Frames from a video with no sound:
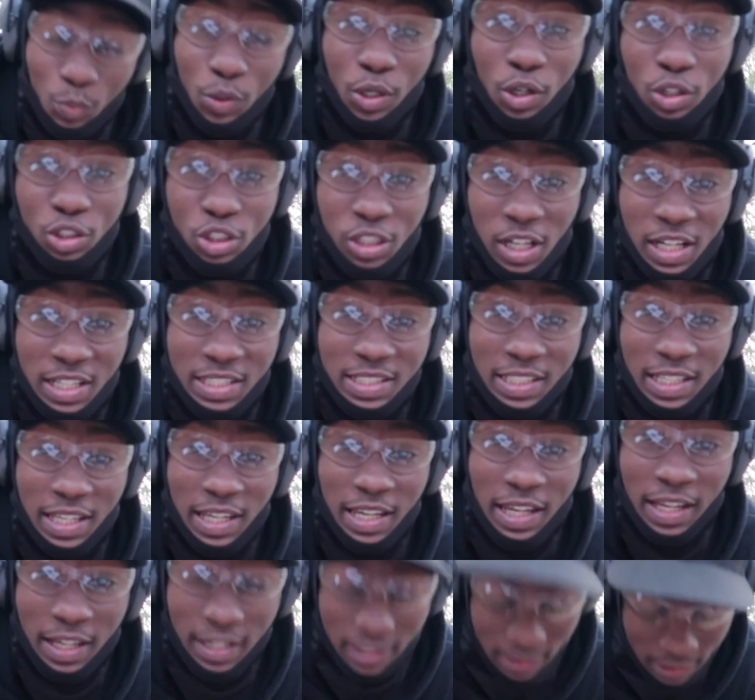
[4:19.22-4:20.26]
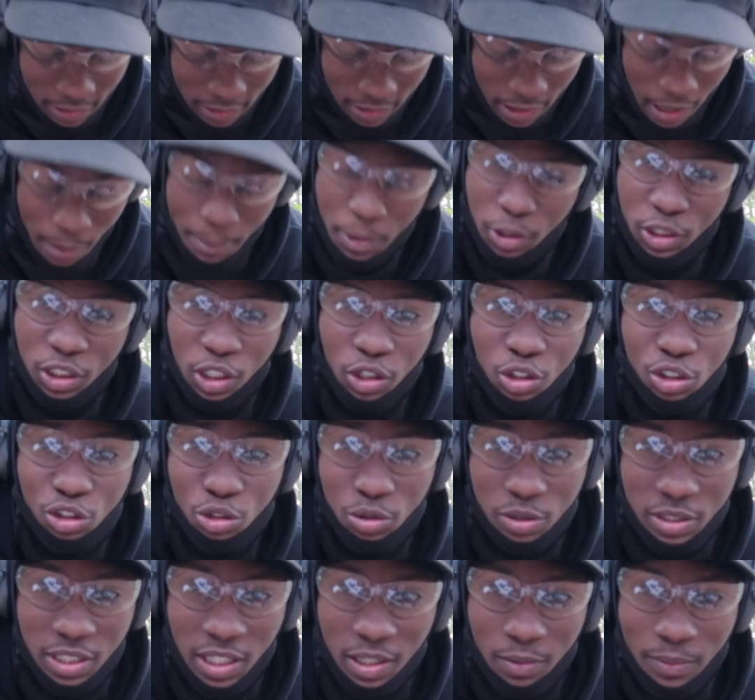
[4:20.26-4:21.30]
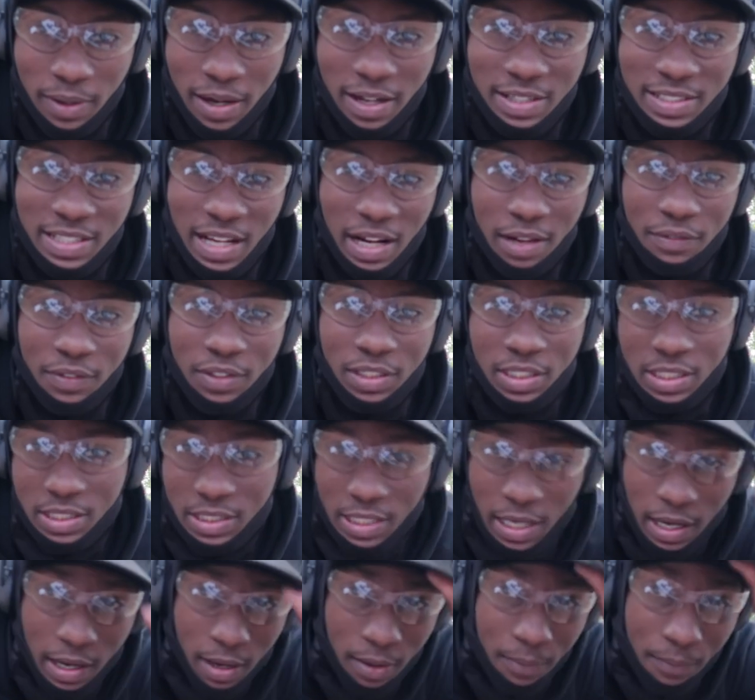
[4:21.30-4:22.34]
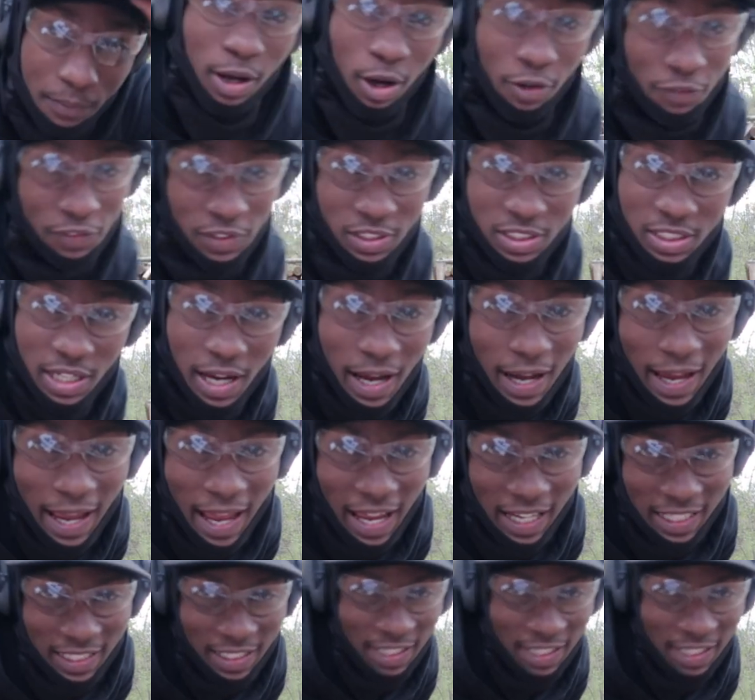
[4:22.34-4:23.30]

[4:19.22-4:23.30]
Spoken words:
we're gonna try this again. I'm only gonna shoot 10 rounds out of it this time. Hopefully she got her act